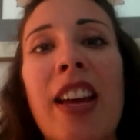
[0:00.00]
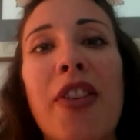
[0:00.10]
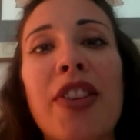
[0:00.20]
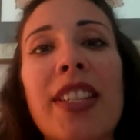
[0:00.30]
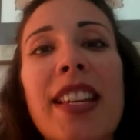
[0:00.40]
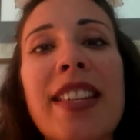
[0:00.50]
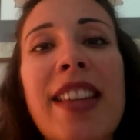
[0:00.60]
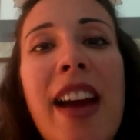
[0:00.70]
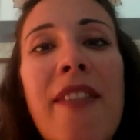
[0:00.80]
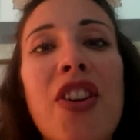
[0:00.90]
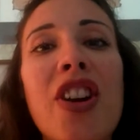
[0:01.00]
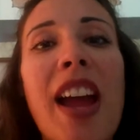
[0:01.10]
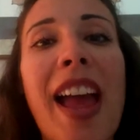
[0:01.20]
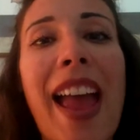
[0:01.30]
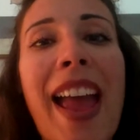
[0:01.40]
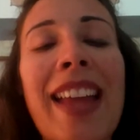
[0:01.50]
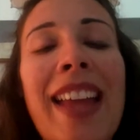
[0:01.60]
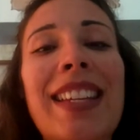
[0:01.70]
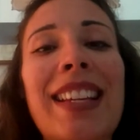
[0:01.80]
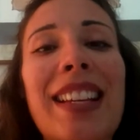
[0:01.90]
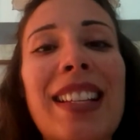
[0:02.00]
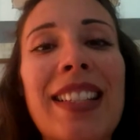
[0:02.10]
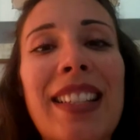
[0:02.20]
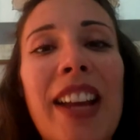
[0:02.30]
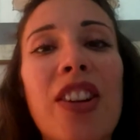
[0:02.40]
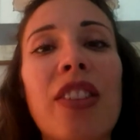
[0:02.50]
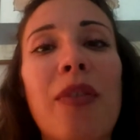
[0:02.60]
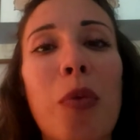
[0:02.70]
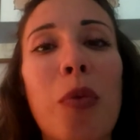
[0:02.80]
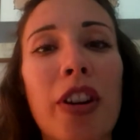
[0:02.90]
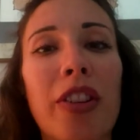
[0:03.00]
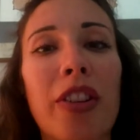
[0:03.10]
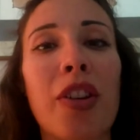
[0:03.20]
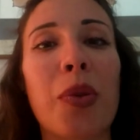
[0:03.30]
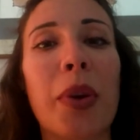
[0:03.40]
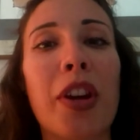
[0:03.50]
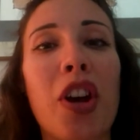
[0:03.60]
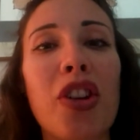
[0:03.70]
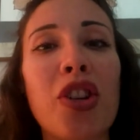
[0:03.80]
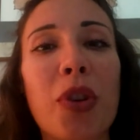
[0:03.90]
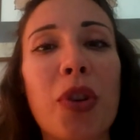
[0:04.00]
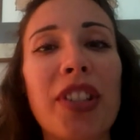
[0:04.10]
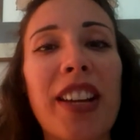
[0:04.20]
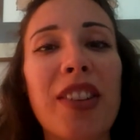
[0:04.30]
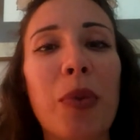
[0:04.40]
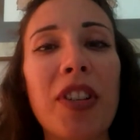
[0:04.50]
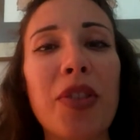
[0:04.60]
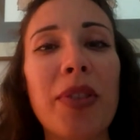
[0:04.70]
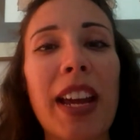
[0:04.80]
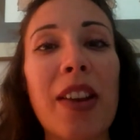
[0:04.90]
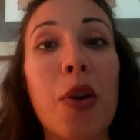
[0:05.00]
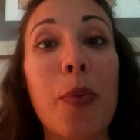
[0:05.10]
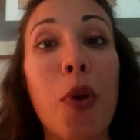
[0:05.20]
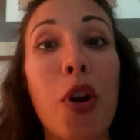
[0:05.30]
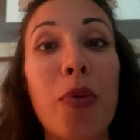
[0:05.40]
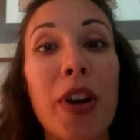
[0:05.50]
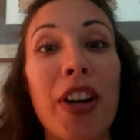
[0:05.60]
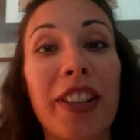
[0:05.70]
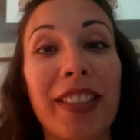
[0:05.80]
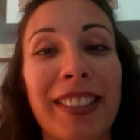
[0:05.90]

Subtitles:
There is a never-ending cycle of work. You get all your work done. What do you get? More work.